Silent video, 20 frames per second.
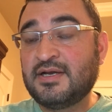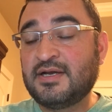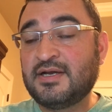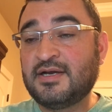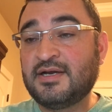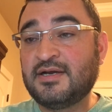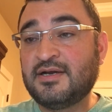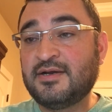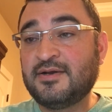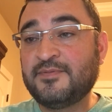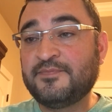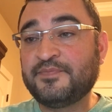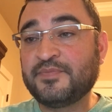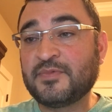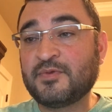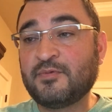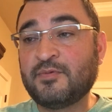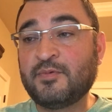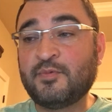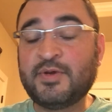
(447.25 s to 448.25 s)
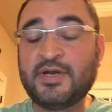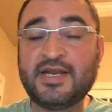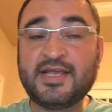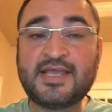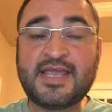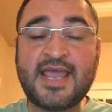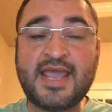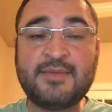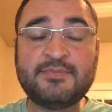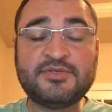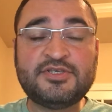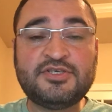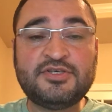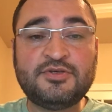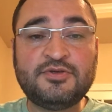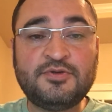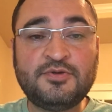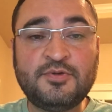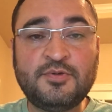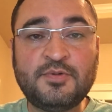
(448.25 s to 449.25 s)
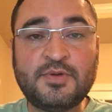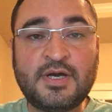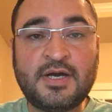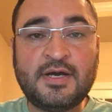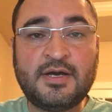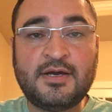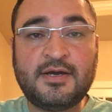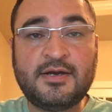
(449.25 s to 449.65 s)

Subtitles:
When it came to